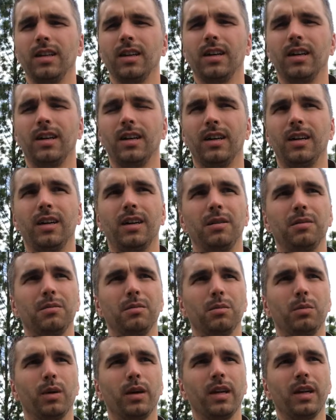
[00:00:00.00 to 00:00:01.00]

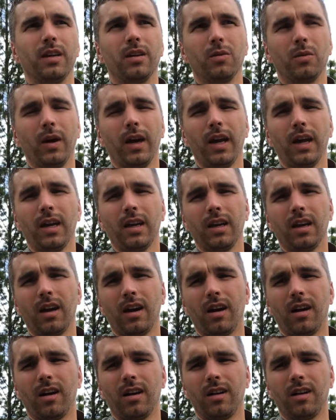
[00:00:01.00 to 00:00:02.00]
but in a way
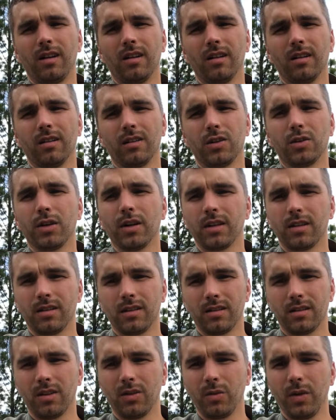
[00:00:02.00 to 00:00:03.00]
our strength
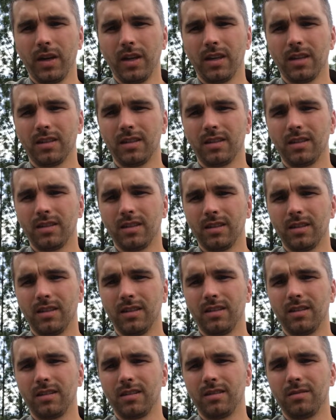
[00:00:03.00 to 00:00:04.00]
is our weakness in
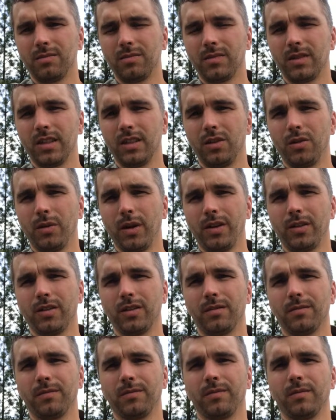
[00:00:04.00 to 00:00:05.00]
this situation,
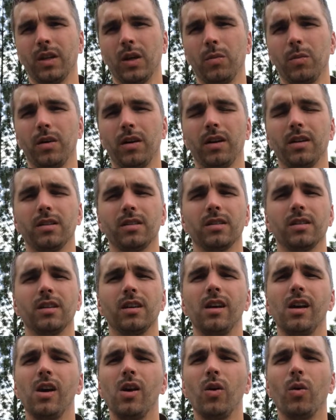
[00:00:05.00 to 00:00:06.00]
because
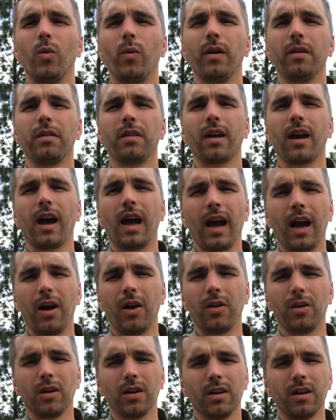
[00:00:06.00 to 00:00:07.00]
with
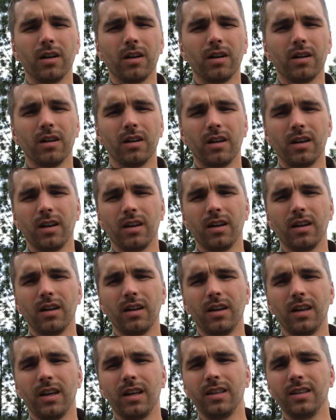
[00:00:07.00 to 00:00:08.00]
our
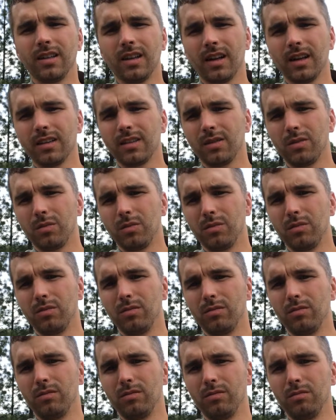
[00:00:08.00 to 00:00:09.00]
intellect
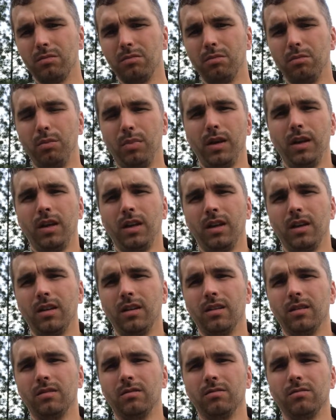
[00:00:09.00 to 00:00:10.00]

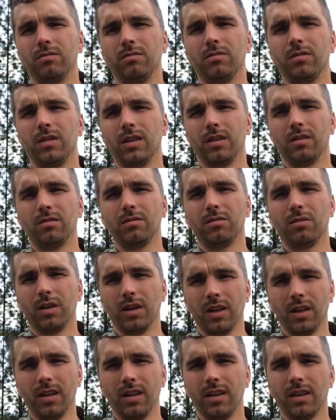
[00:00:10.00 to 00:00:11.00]
being, what
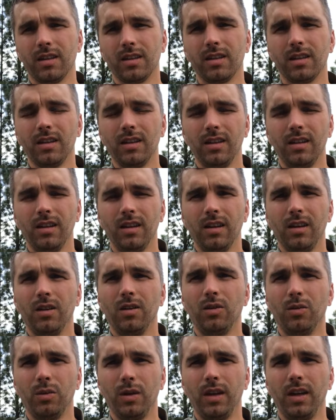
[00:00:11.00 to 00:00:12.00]
it is,
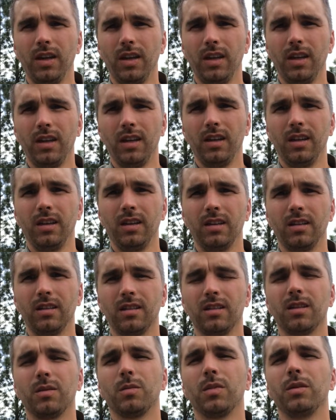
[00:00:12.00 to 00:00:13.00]
we
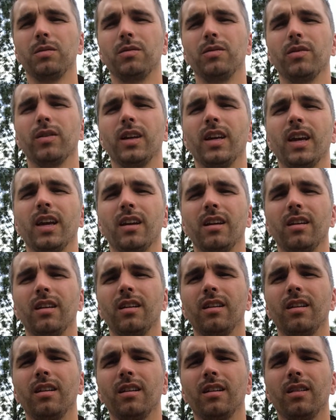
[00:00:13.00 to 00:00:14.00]
sometimes forget
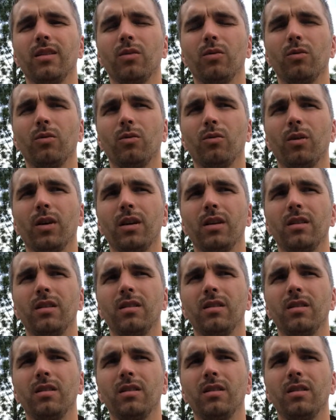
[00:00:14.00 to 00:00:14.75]
what